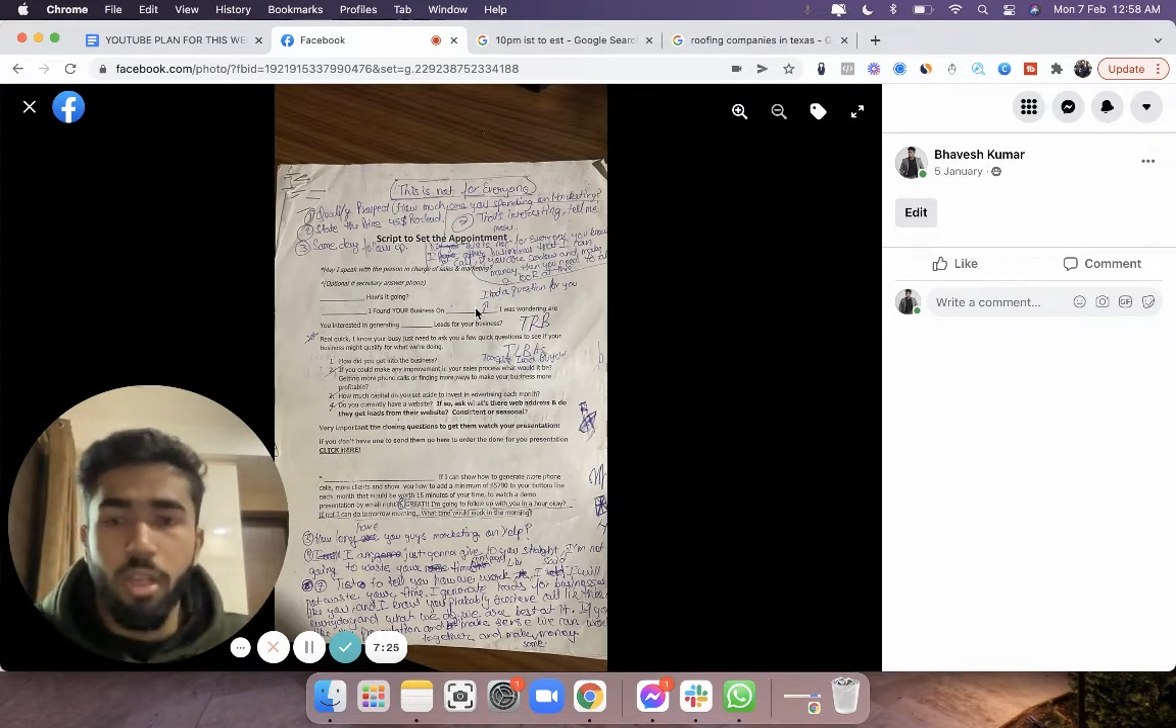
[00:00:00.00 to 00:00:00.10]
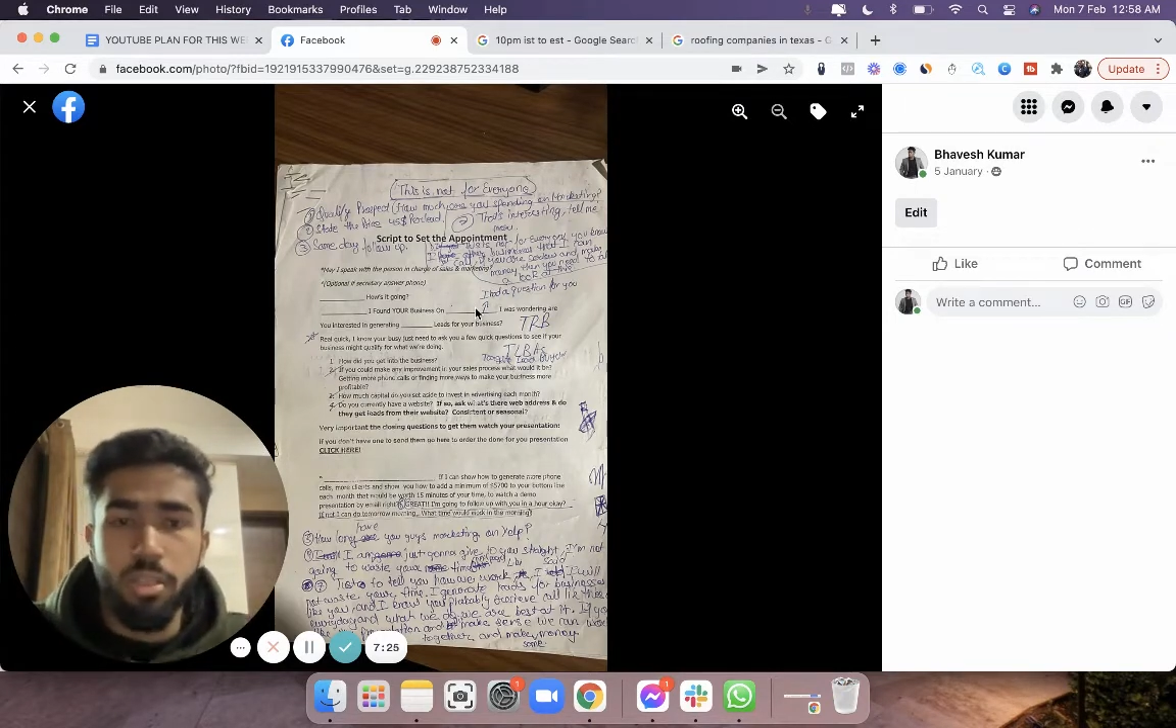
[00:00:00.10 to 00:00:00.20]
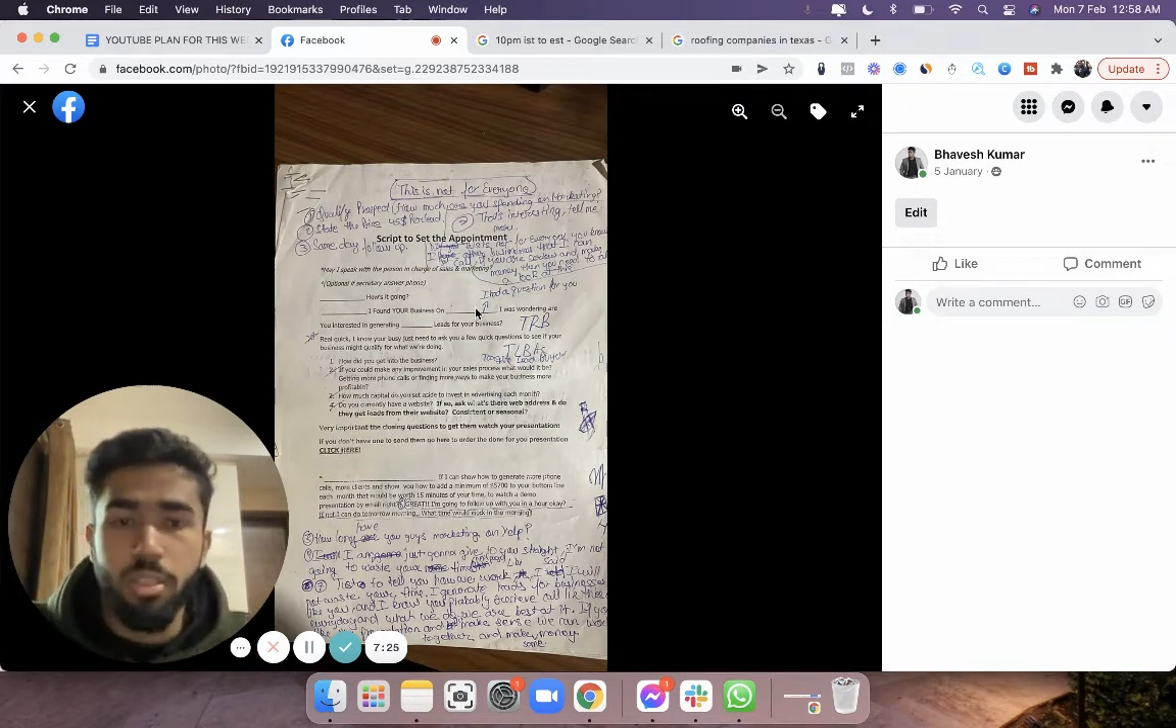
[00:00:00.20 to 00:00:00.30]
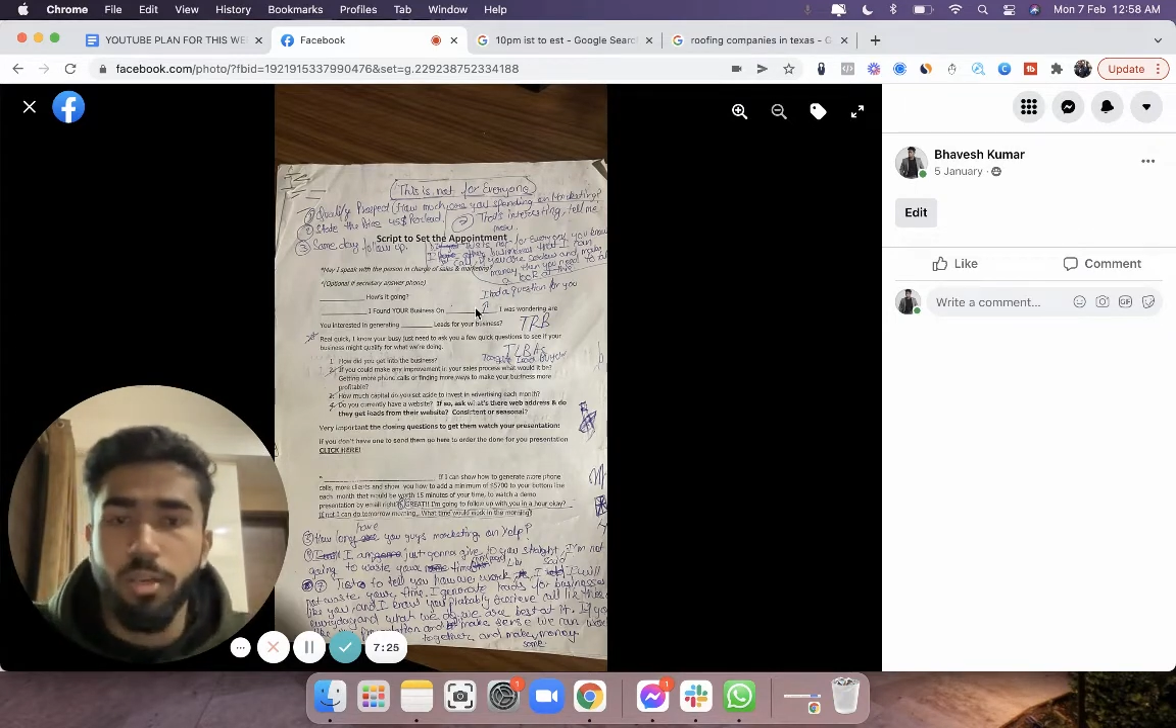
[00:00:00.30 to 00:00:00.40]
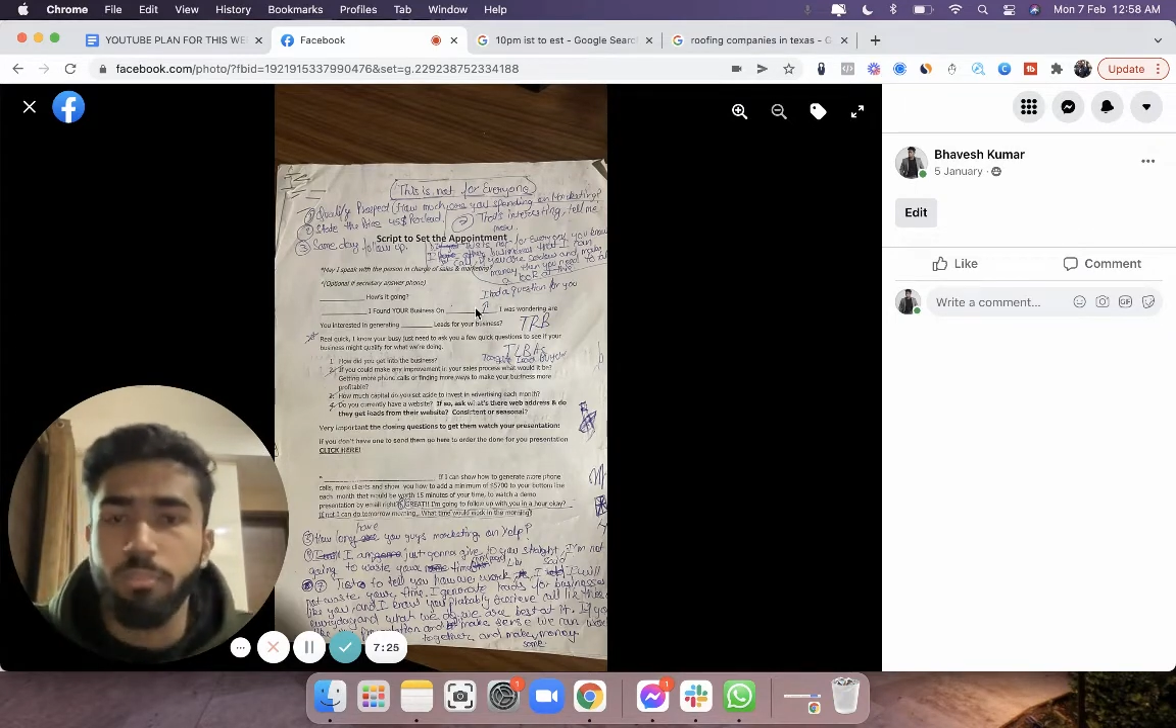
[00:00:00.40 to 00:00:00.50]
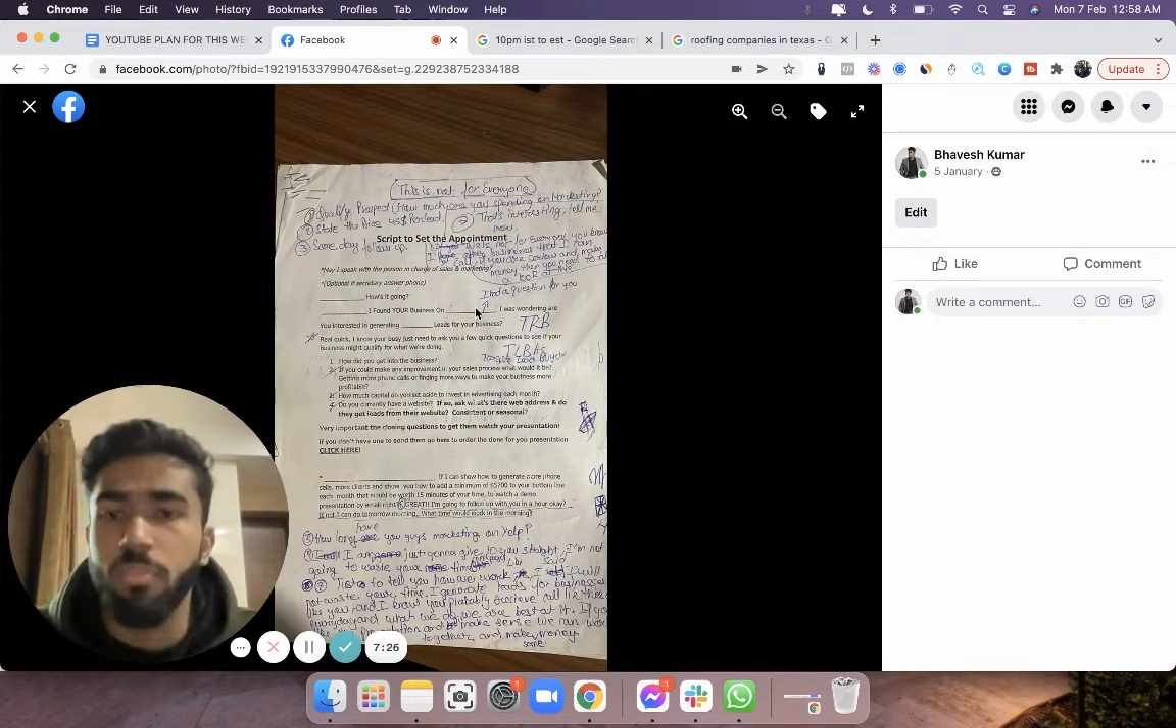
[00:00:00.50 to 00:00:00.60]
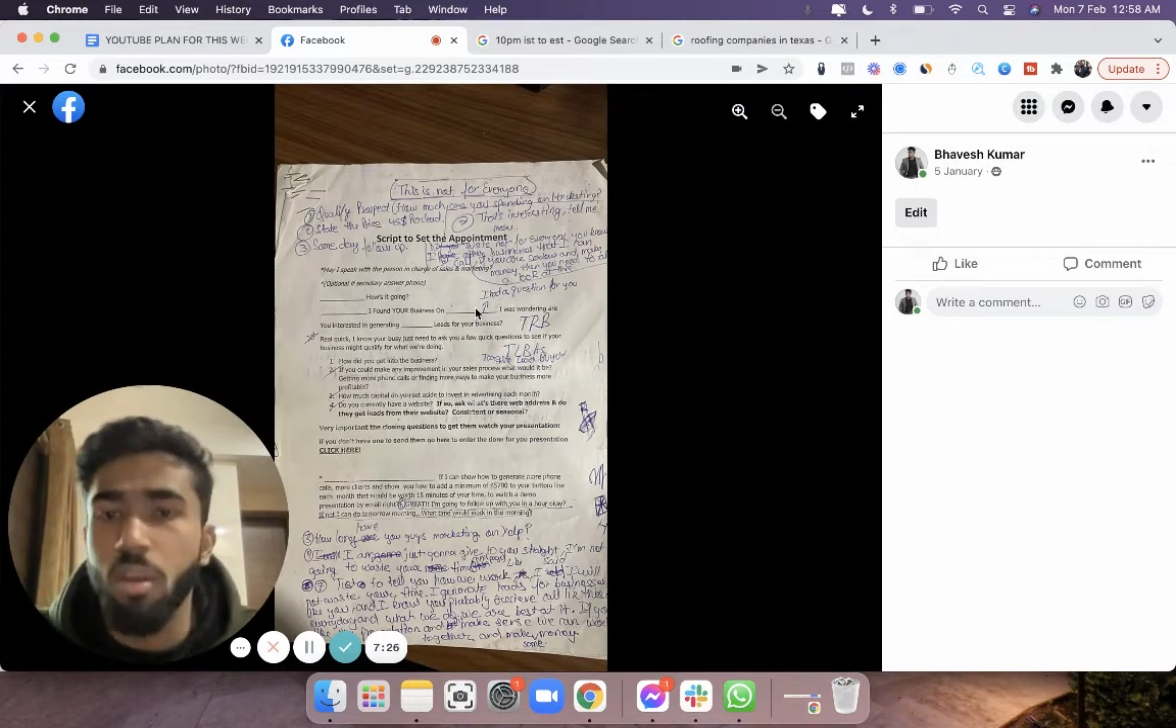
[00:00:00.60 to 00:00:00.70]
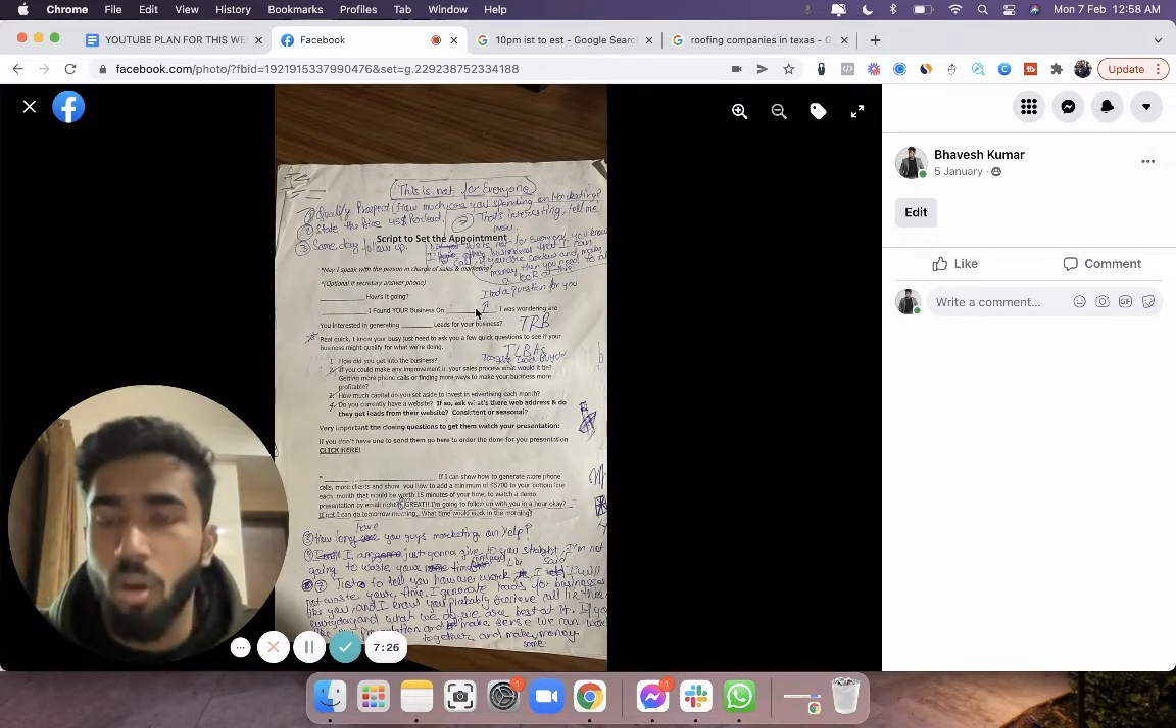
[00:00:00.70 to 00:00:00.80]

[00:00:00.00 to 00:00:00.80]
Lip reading: his company